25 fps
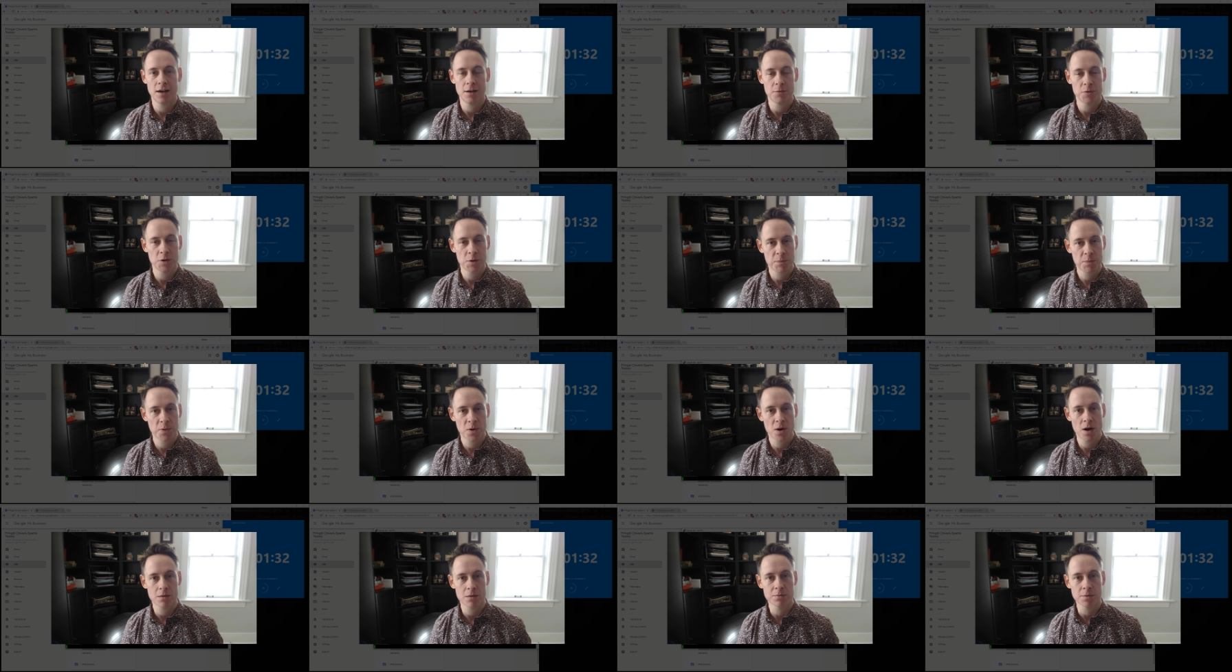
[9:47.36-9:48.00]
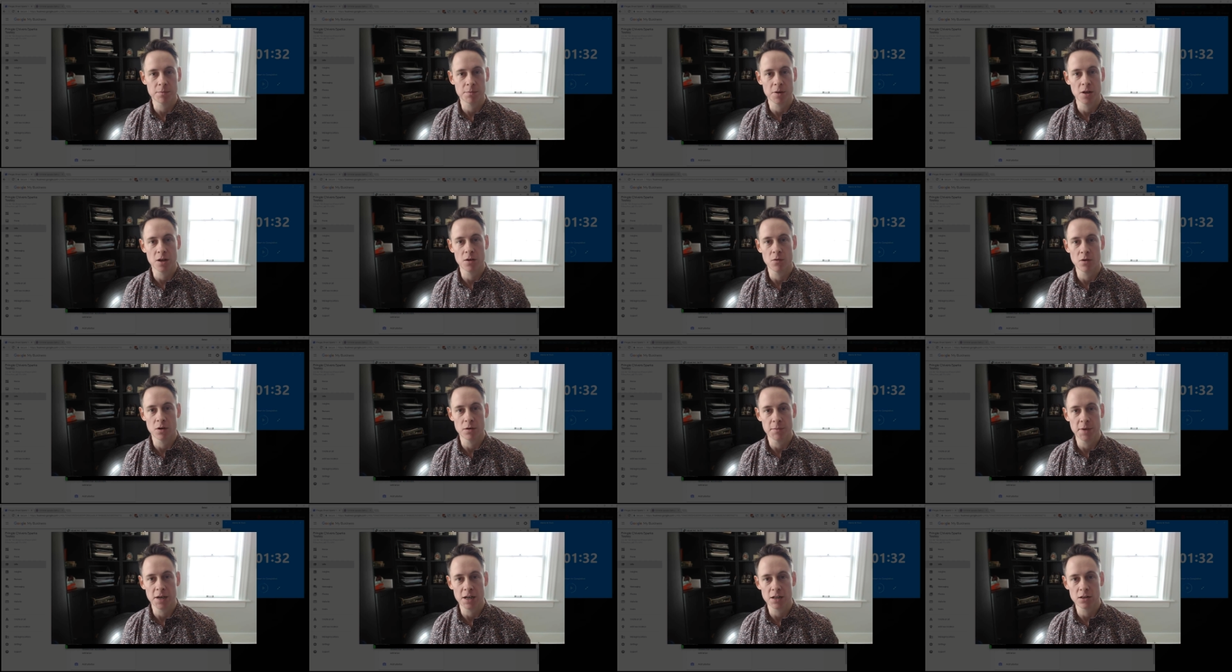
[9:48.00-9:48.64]
you're probably going to
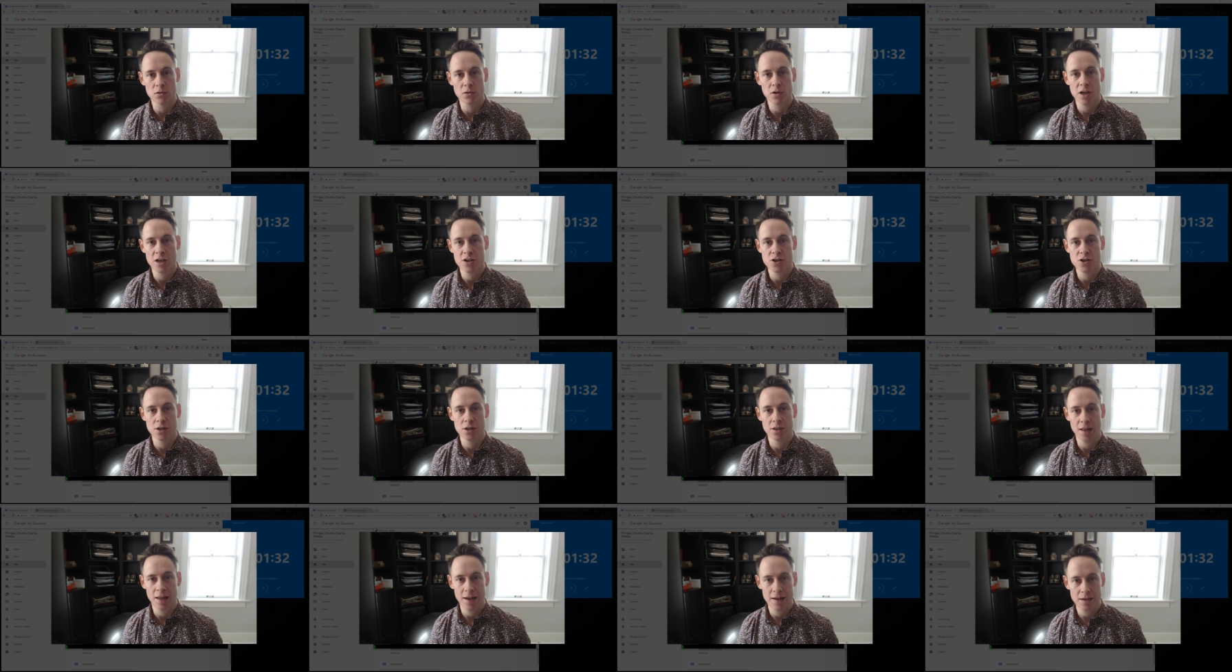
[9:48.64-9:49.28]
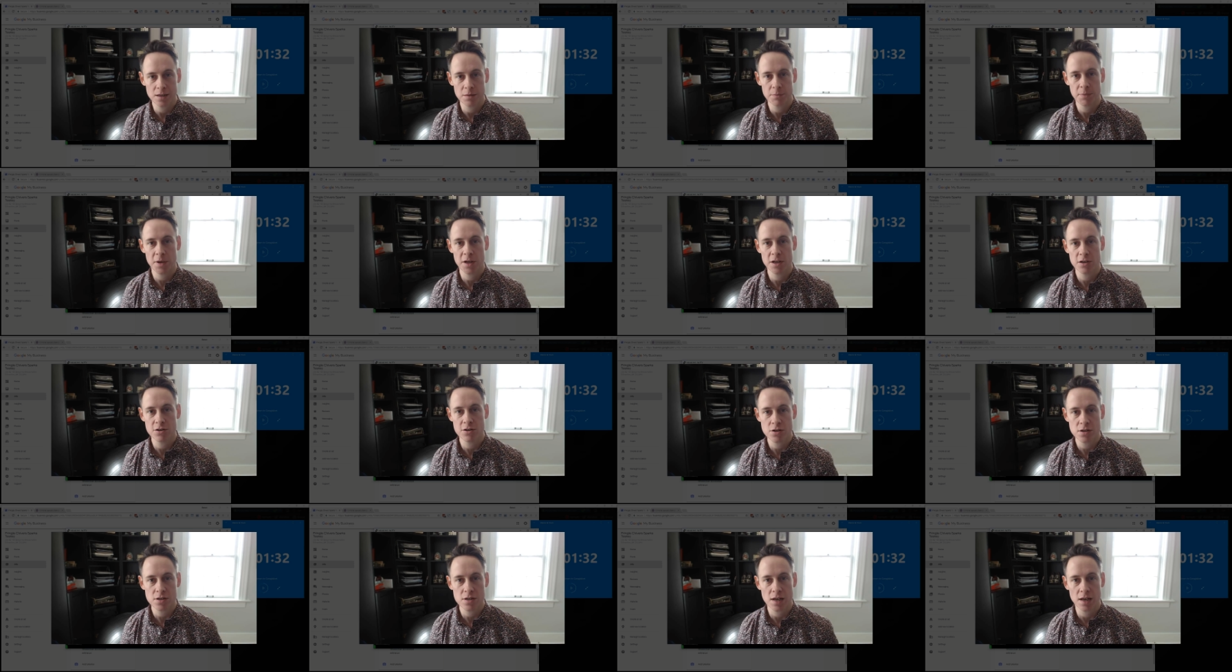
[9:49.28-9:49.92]
want to make location landing
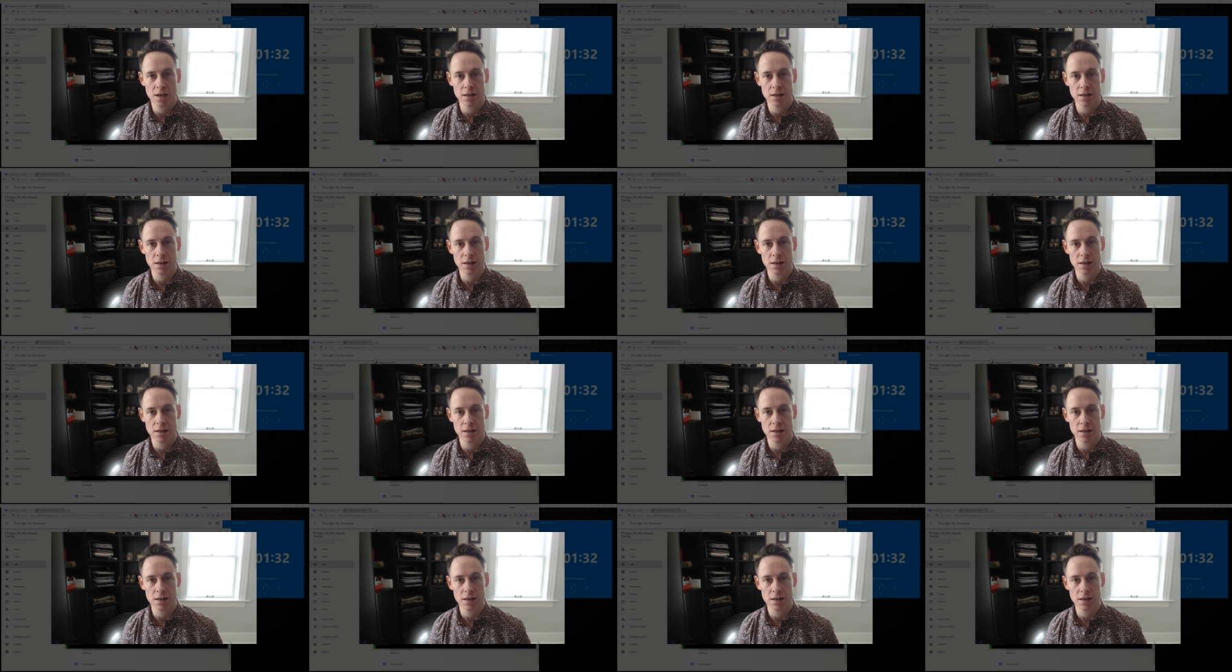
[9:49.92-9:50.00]
pages